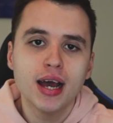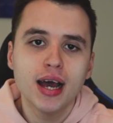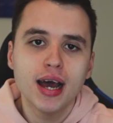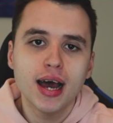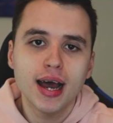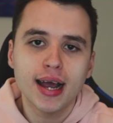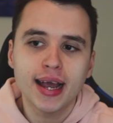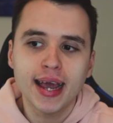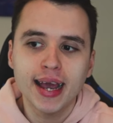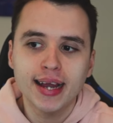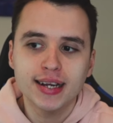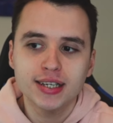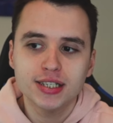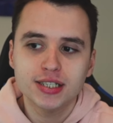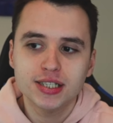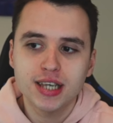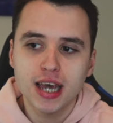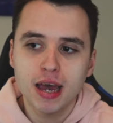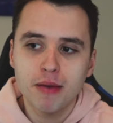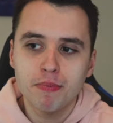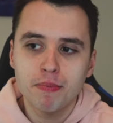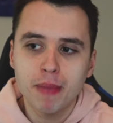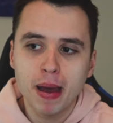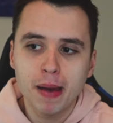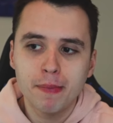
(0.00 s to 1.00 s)
against
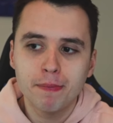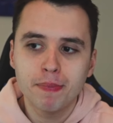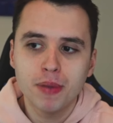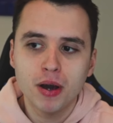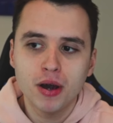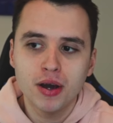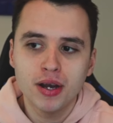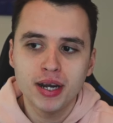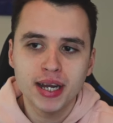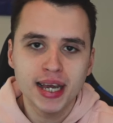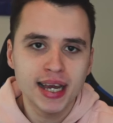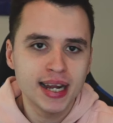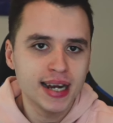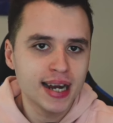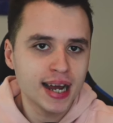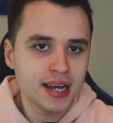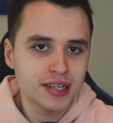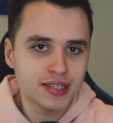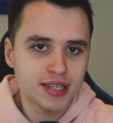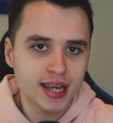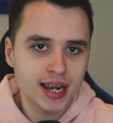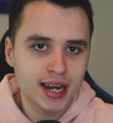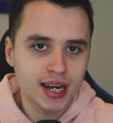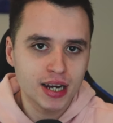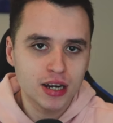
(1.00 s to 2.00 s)
10-man Burnley in that
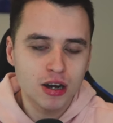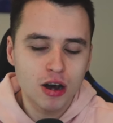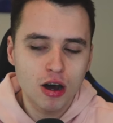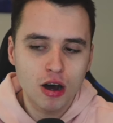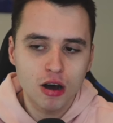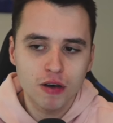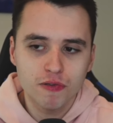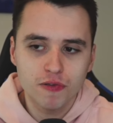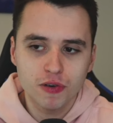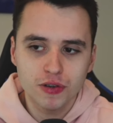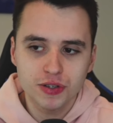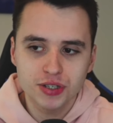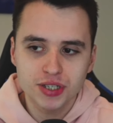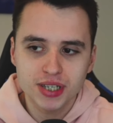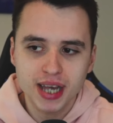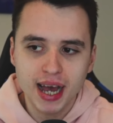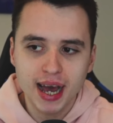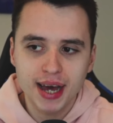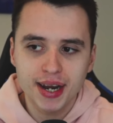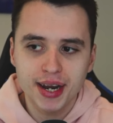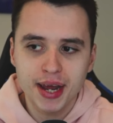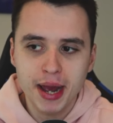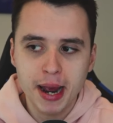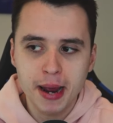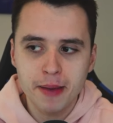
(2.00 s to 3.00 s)
second half on
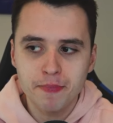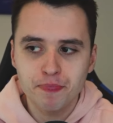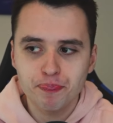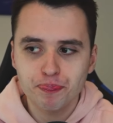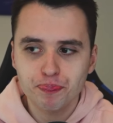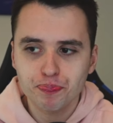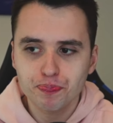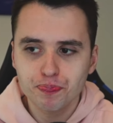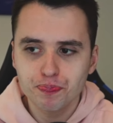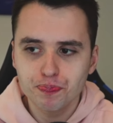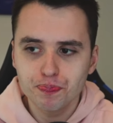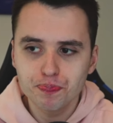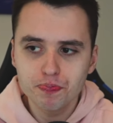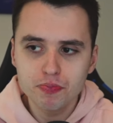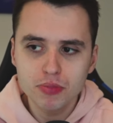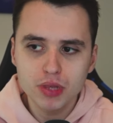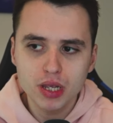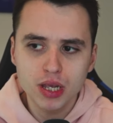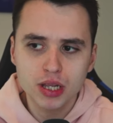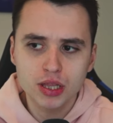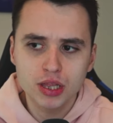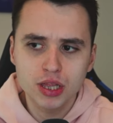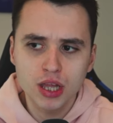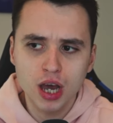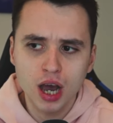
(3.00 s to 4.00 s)
Saturday,
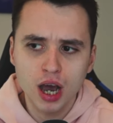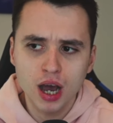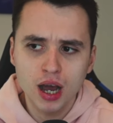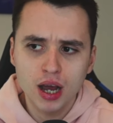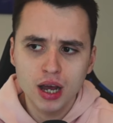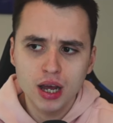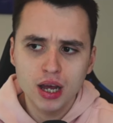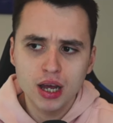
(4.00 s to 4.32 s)
that